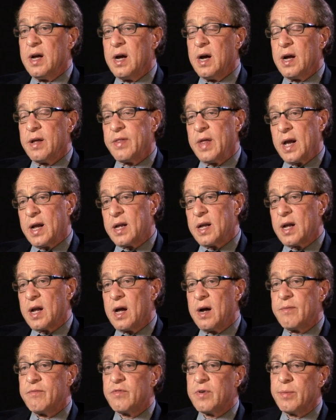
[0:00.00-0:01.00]
uh, that can
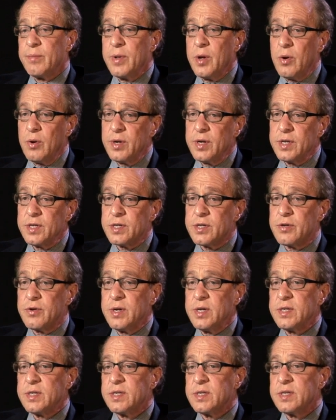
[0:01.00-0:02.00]
come from the old
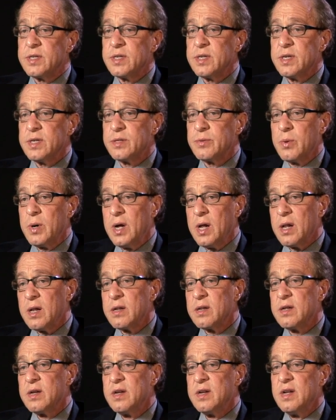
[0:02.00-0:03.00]
industries as
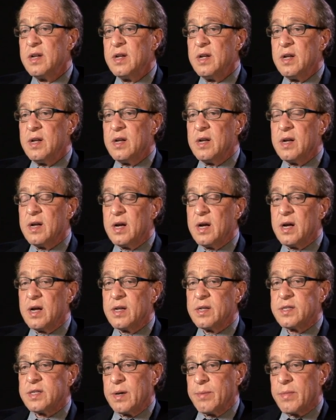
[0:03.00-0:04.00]
well.
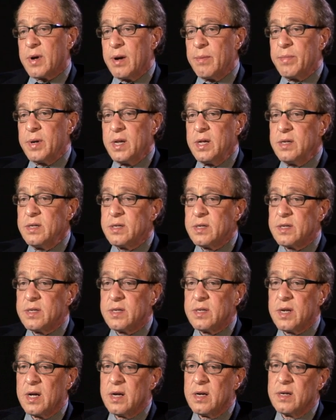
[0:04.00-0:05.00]
Uh, some
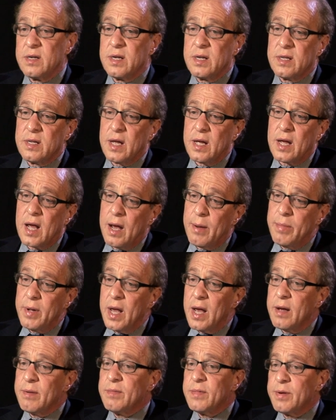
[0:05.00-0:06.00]
companies, like
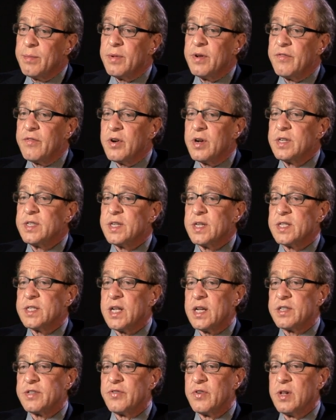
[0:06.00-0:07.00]
IBM, have been very
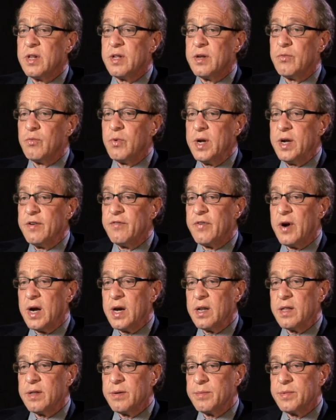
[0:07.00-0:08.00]
successful in
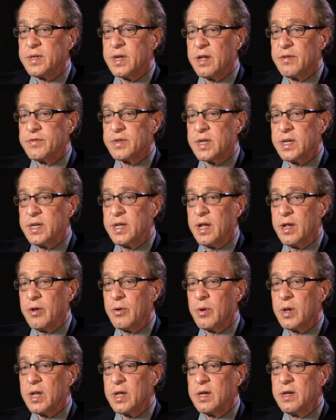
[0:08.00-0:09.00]
redefining themselves
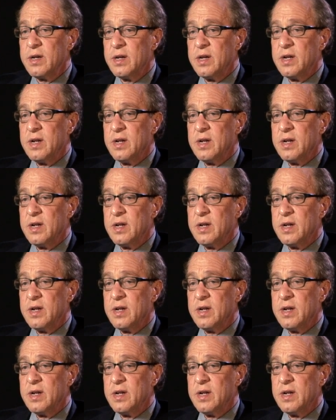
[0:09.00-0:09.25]
continually